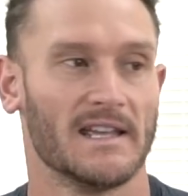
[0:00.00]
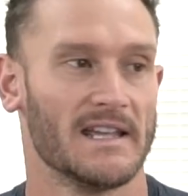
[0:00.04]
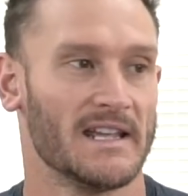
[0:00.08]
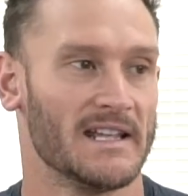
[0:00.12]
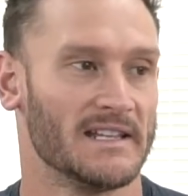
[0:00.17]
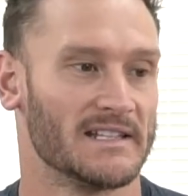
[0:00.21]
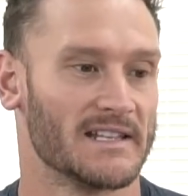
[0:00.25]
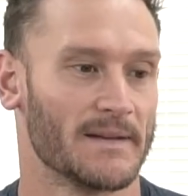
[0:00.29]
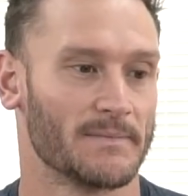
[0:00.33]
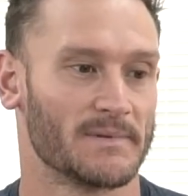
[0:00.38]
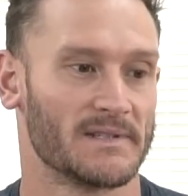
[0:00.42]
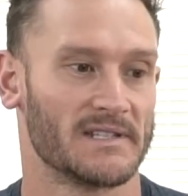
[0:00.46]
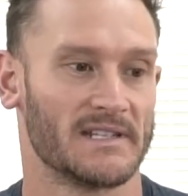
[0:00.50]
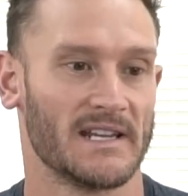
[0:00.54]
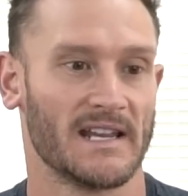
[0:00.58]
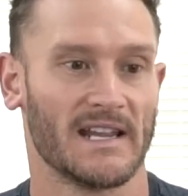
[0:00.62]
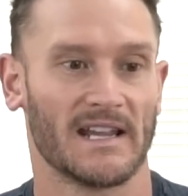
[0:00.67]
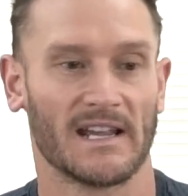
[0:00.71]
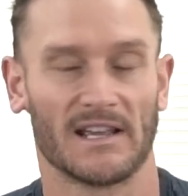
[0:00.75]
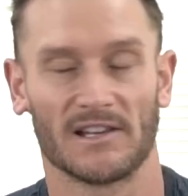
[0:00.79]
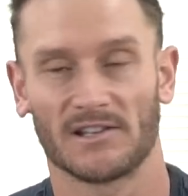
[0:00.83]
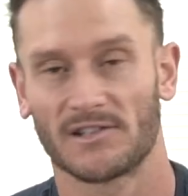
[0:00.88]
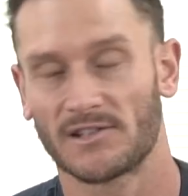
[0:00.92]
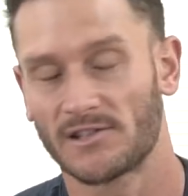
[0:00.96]
ends up
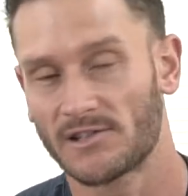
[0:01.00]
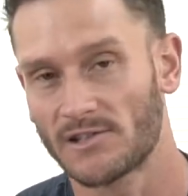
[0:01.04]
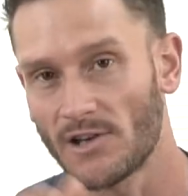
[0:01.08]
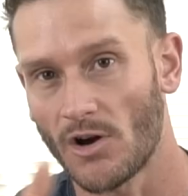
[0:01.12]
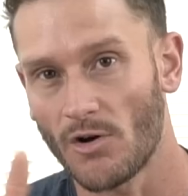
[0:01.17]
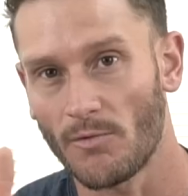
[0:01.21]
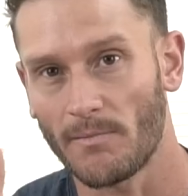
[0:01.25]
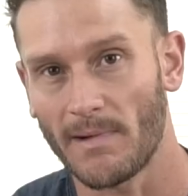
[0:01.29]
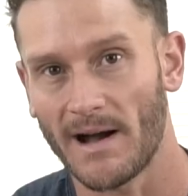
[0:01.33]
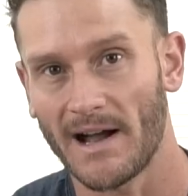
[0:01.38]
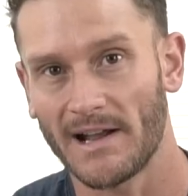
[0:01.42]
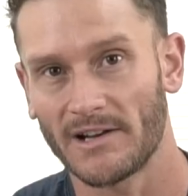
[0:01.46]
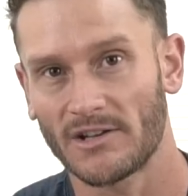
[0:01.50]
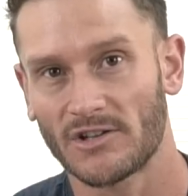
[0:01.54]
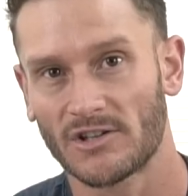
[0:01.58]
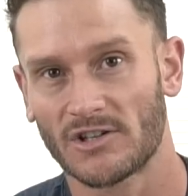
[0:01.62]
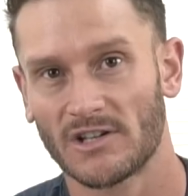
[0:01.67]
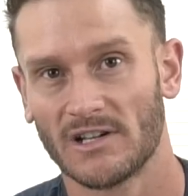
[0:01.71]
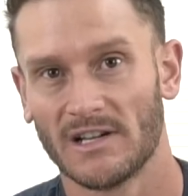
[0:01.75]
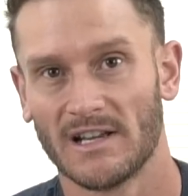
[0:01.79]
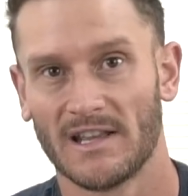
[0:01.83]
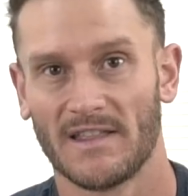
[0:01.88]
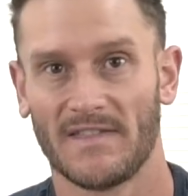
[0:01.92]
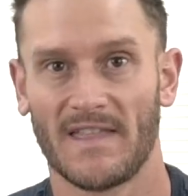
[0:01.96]
seeing it so
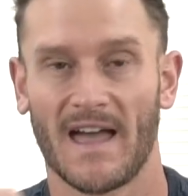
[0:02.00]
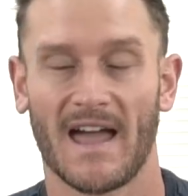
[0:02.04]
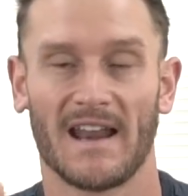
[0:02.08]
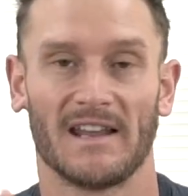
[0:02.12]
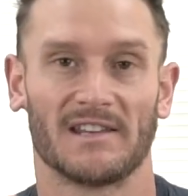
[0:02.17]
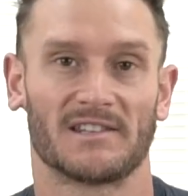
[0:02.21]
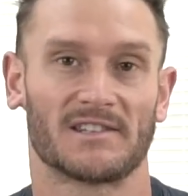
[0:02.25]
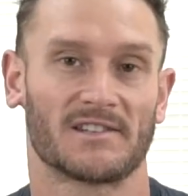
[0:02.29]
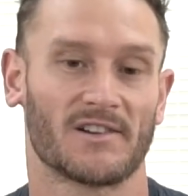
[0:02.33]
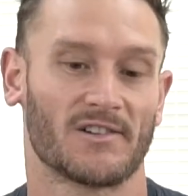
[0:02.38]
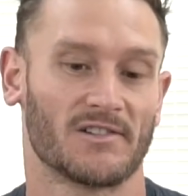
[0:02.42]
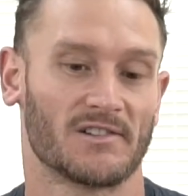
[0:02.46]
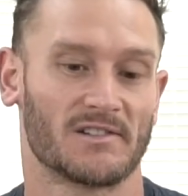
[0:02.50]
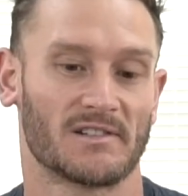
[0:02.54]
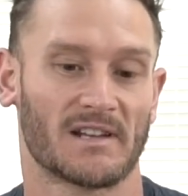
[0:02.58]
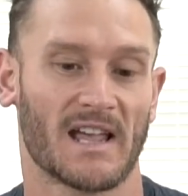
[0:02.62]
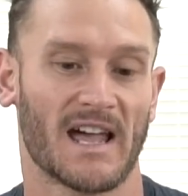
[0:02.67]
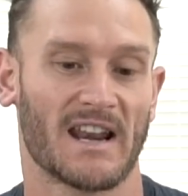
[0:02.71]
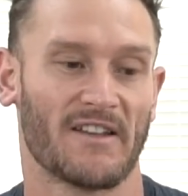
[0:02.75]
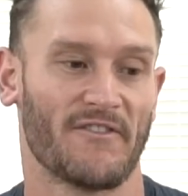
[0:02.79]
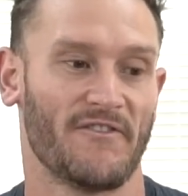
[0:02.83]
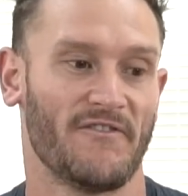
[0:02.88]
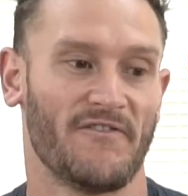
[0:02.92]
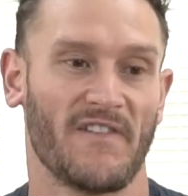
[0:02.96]
much that it starts
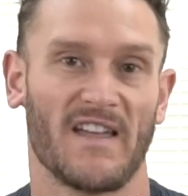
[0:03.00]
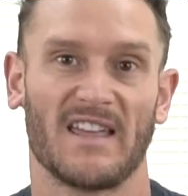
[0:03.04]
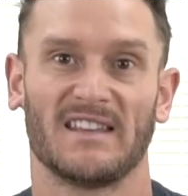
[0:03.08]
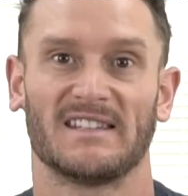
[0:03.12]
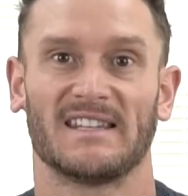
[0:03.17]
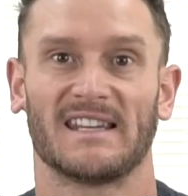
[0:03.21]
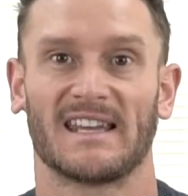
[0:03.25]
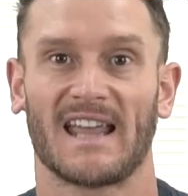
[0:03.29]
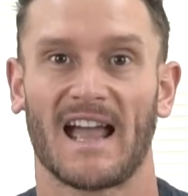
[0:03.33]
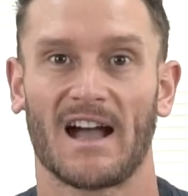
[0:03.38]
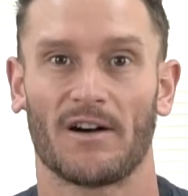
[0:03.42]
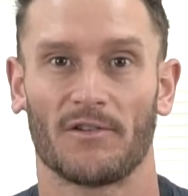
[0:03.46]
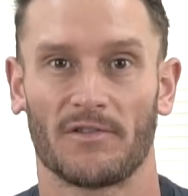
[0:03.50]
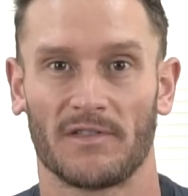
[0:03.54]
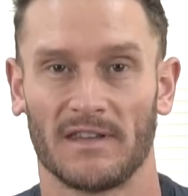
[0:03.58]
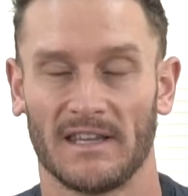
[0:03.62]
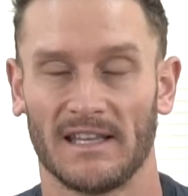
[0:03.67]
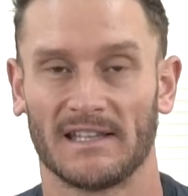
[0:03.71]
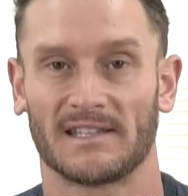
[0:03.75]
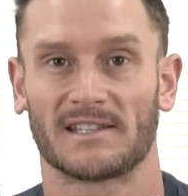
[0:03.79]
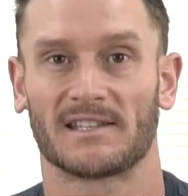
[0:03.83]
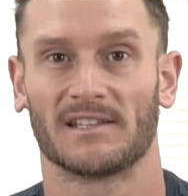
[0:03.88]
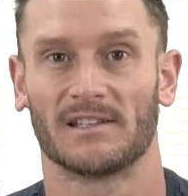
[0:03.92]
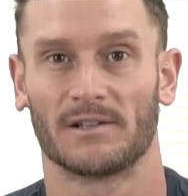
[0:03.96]
kind of phasing out the
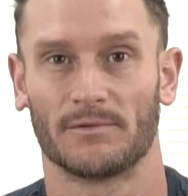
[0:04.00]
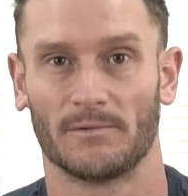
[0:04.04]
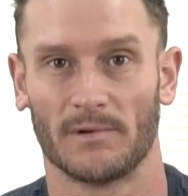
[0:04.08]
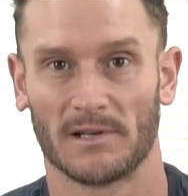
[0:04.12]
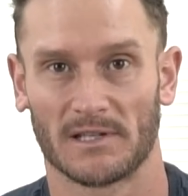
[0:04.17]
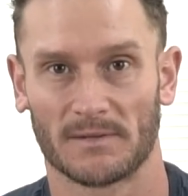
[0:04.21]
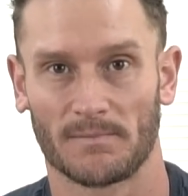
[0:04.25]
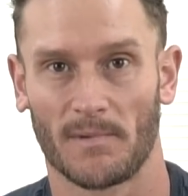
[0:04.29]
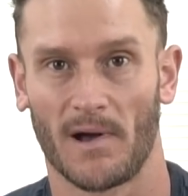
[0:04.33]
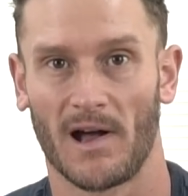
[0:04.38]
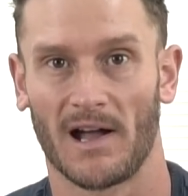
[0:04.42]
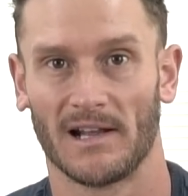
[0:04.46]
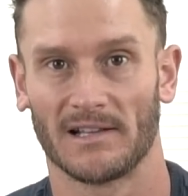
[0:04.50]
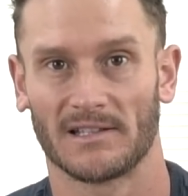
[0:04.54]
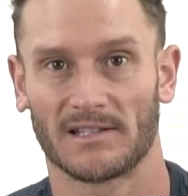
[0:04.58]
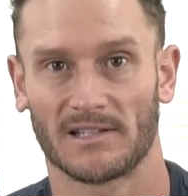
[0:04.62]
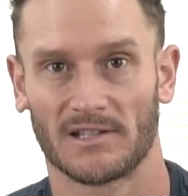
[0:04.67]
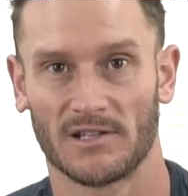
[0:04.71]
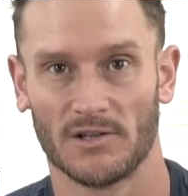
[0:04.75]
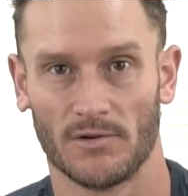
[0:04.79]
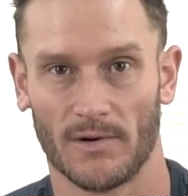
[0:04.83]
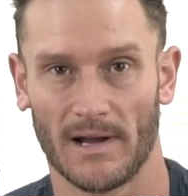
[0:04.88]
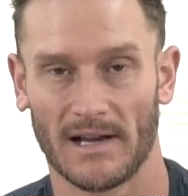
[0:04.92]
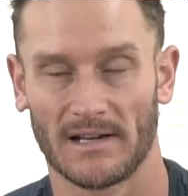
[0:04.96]
insulin response
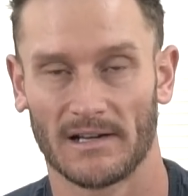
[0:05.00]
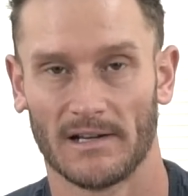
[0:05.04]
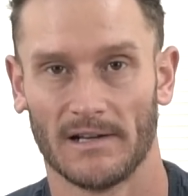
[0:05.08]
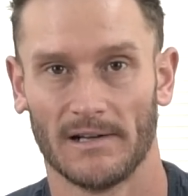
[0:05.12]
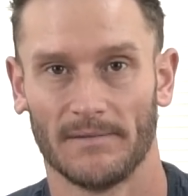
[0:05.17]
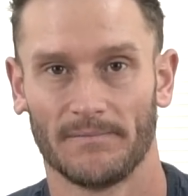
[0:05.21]
to it